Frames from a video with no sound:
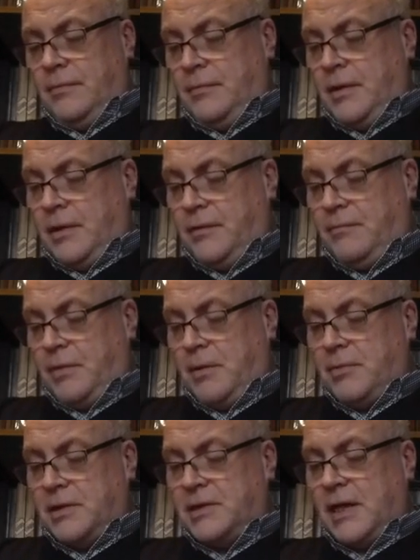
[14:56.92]
you know, if
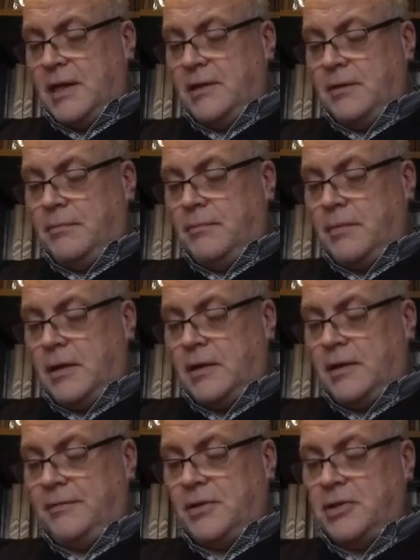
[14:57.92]
people are selling them, I'll
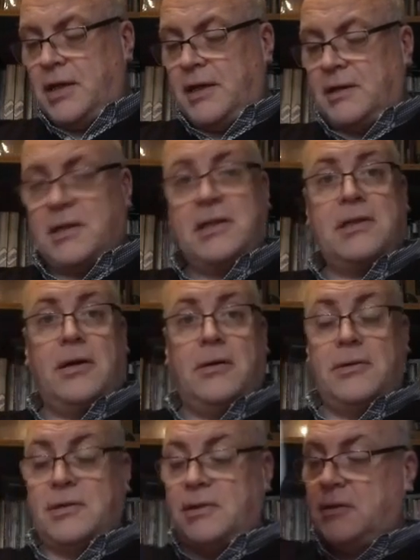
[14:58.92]
have to check
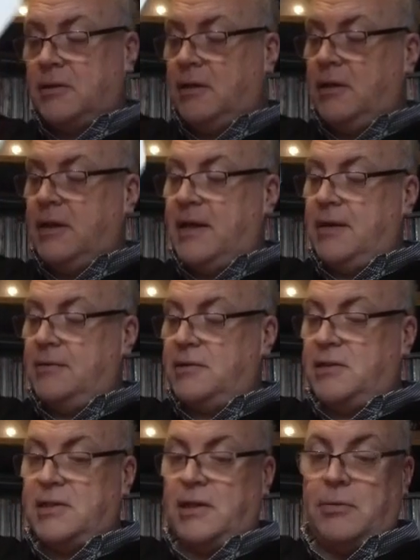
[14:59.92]
Discogs out
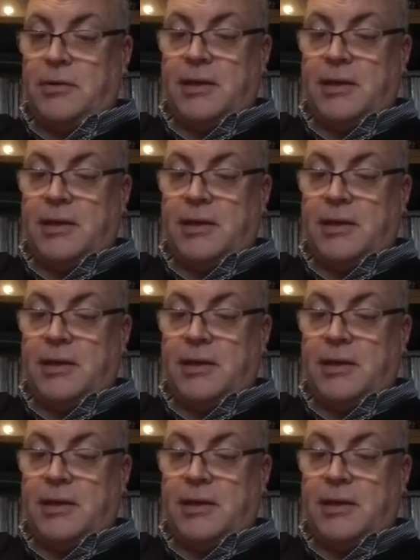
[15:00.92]
to see what